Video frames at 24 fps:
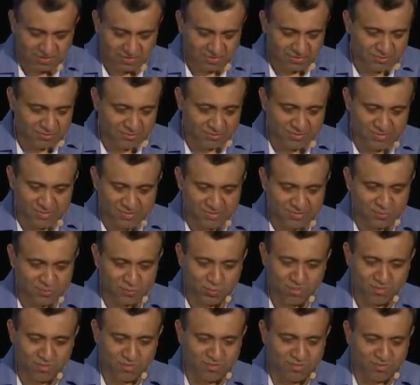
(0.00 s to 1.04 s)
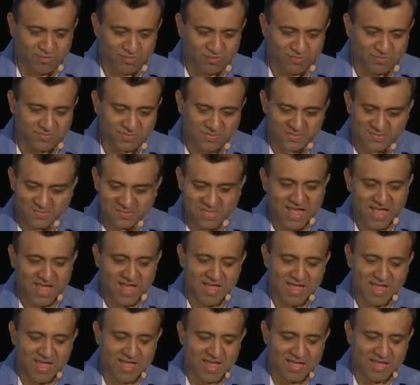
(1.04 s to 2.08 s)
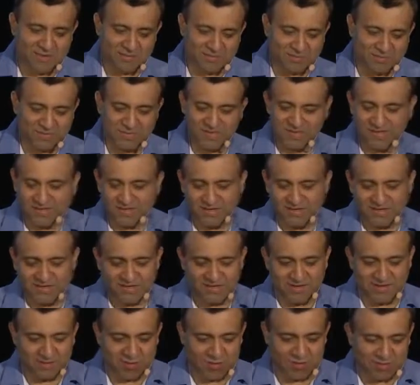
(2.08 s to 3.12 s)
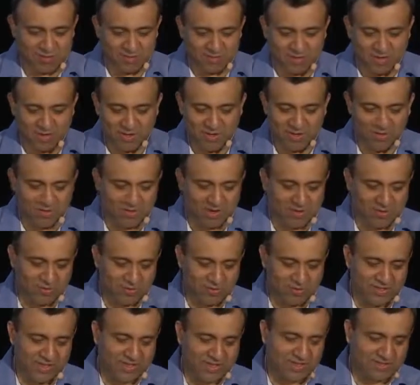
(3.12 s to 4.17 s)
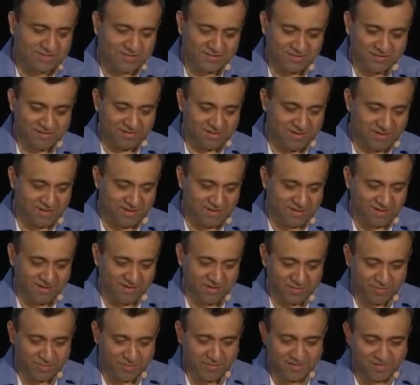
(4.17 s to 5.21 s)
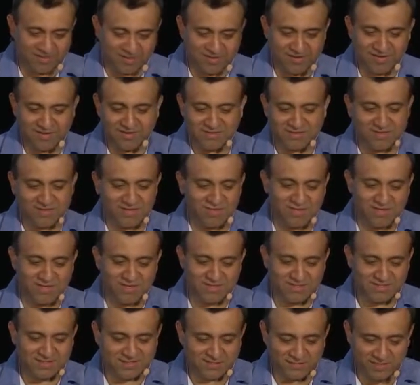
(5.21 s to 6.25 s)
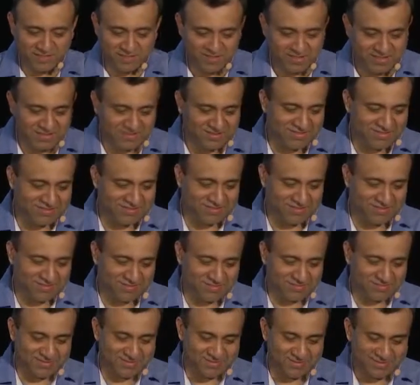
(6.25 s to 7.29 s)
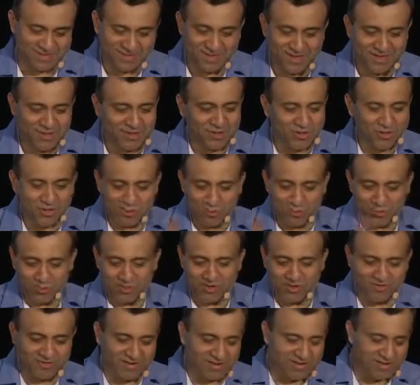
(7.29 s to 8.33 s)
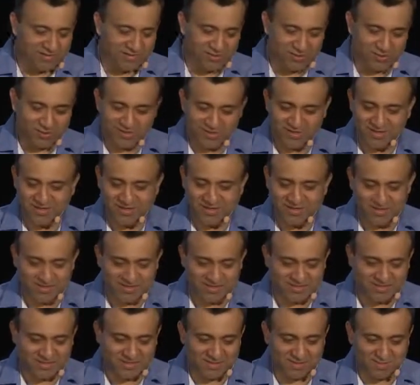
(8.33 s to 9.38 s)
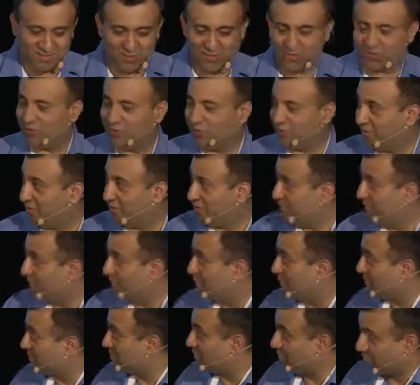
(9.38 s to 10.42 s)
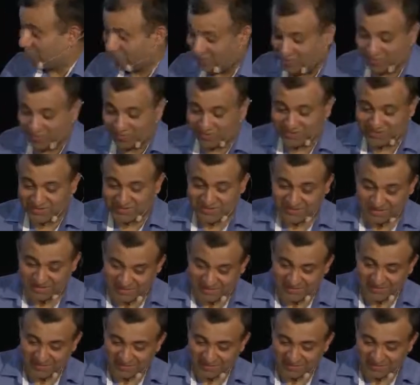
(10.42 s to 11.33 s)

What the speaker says: So here's one from Snap, and they talk about how they accelerate enterprise-grade serverless event-based systems. You can read about the details. I'm not going to read what's already on the slide.